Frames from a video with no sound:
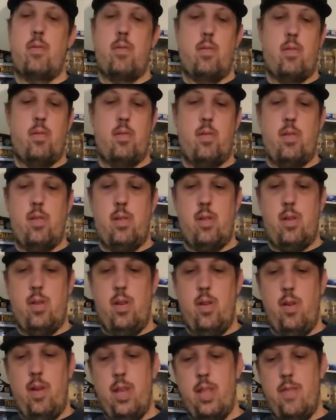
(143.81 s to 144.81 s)
which is a
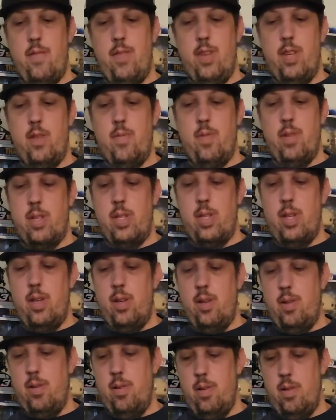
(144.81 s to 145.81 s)
portal. Oh, got the vision one.
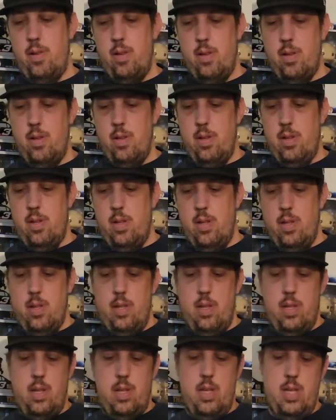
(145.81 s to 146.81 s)
So. Which
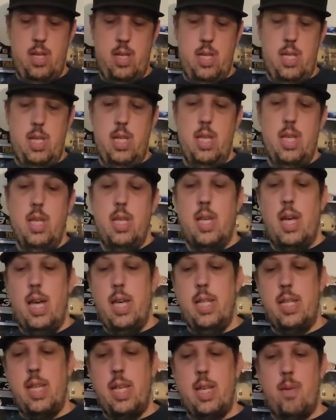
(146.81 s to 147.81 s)
portal are we going through?
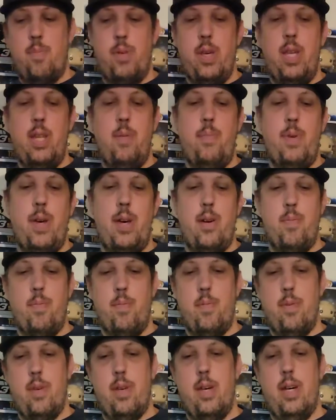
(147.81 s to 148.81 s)
I think complained about
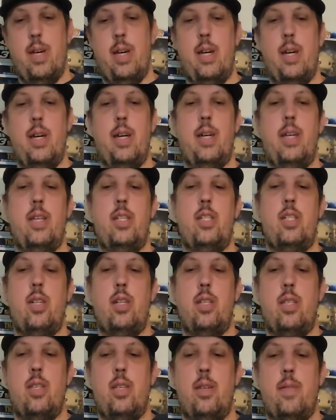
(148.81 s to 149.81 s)
uh,
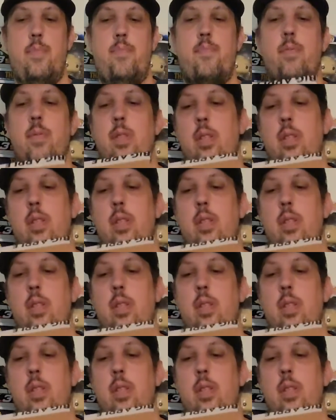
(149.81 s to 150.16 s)
shut the